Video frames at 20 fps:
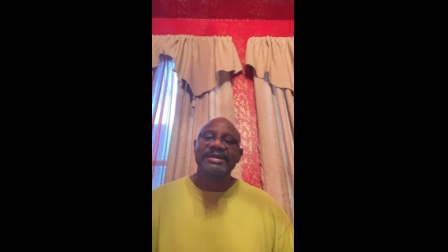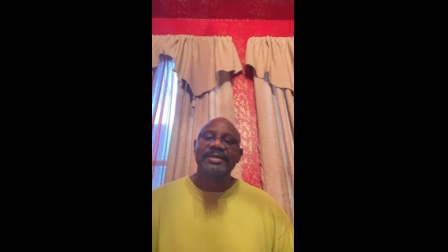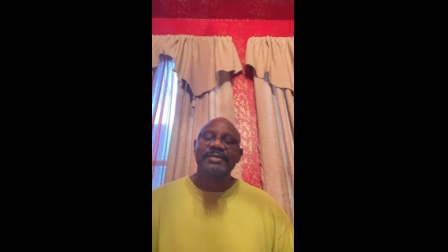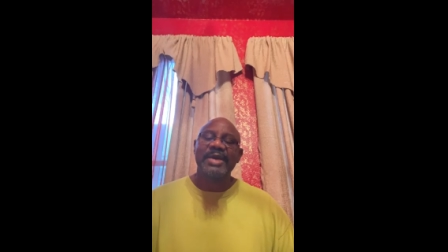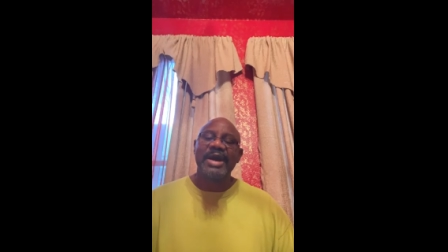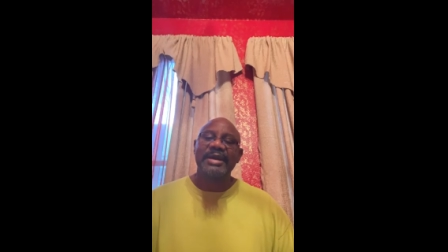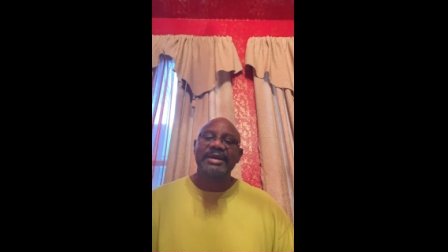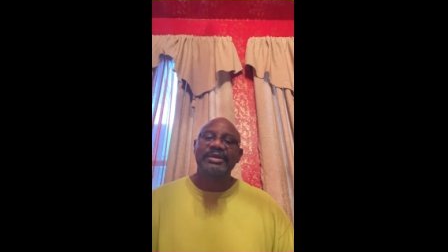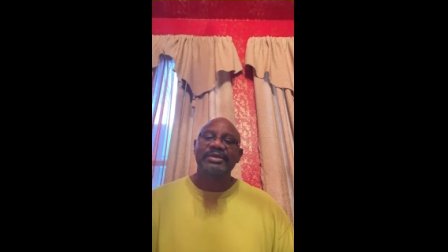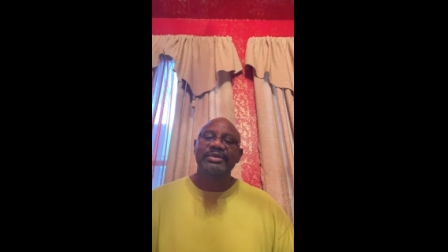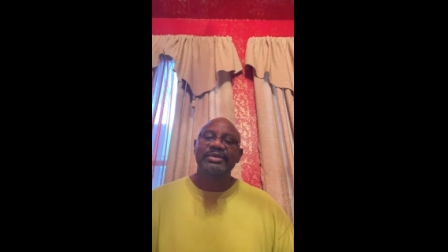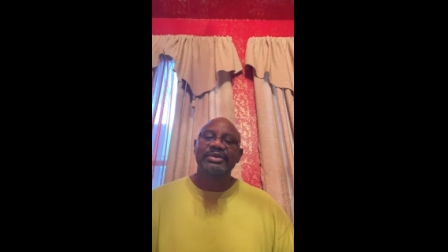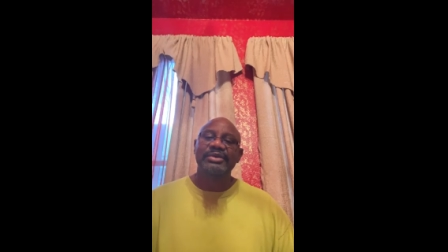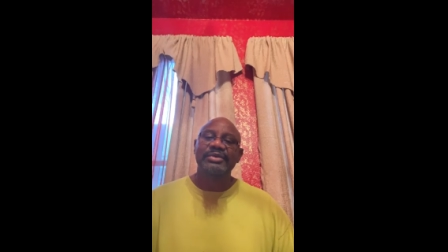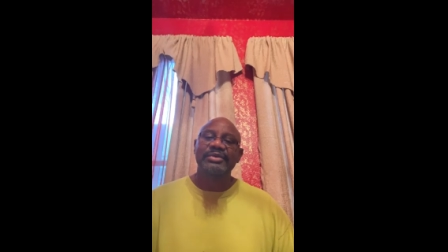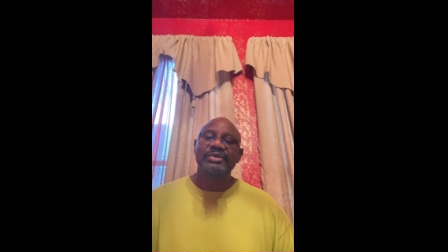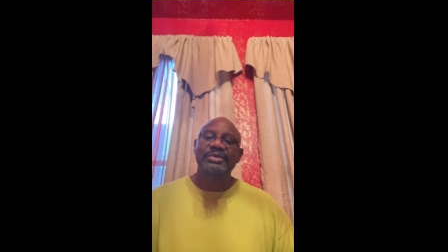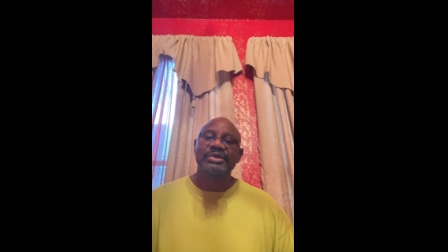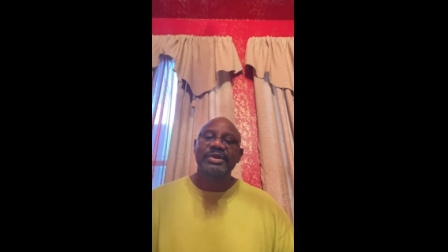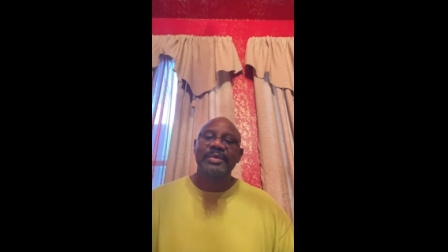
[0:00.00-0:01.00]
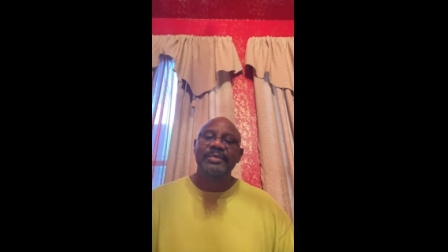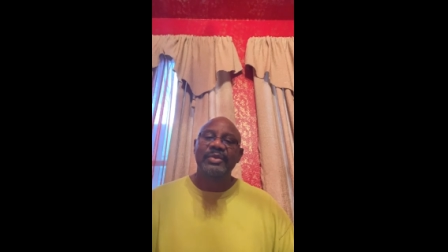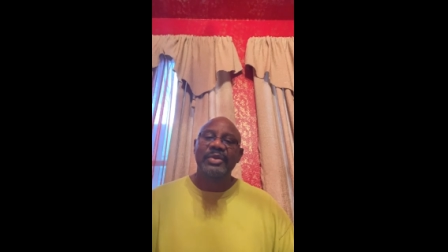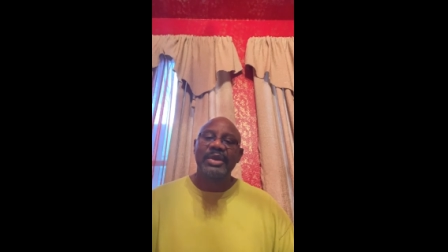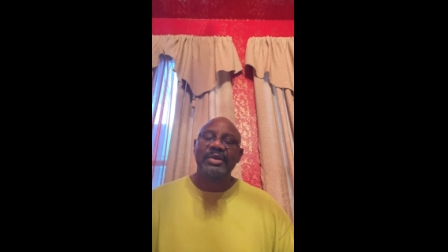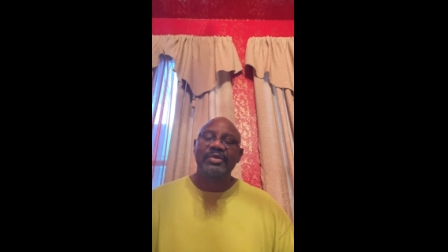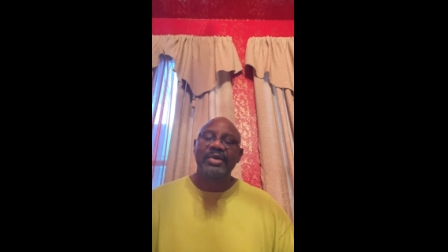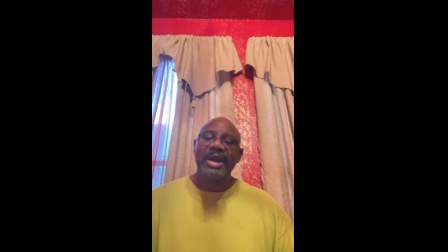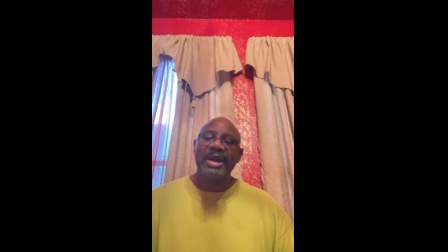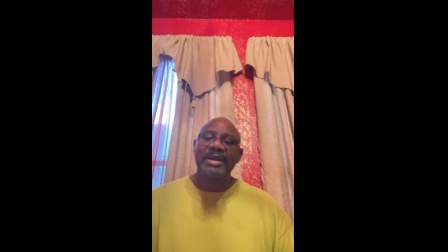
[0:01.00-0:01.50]
Somebody going through
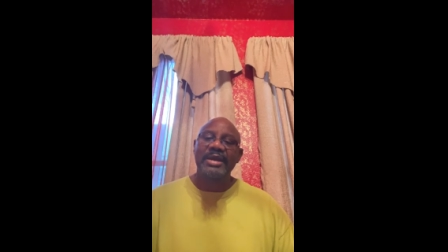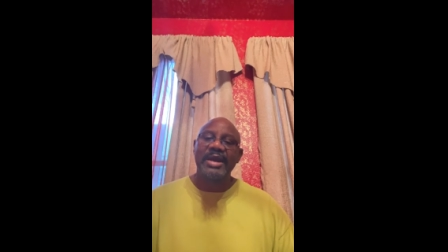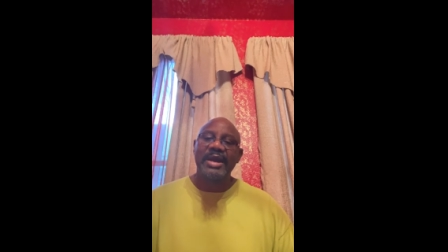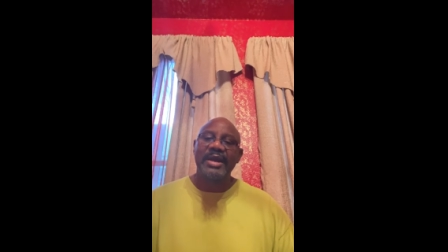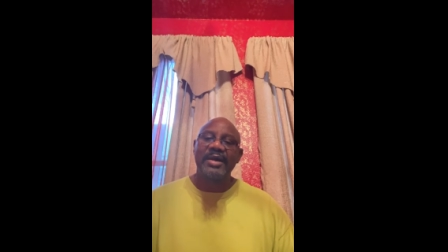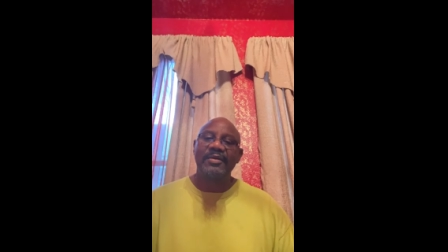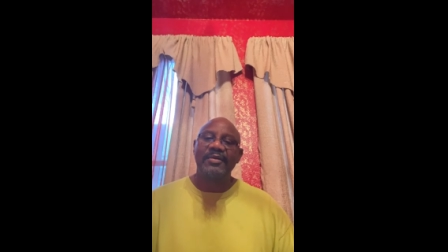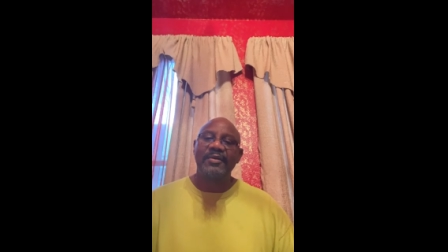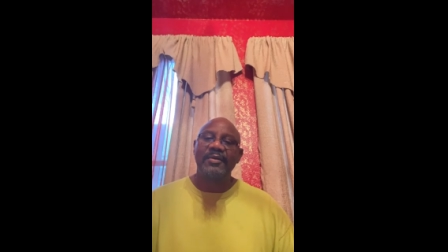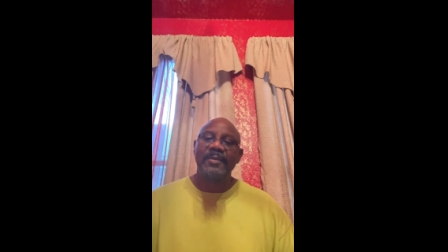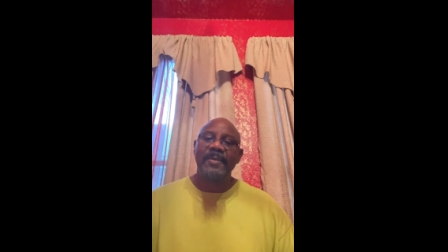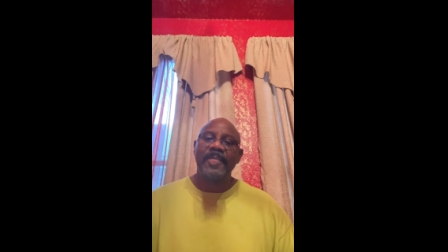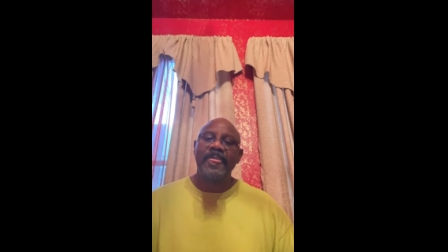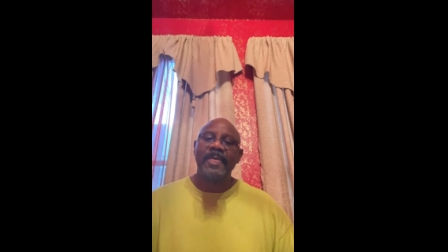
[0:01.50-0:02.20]
something right now.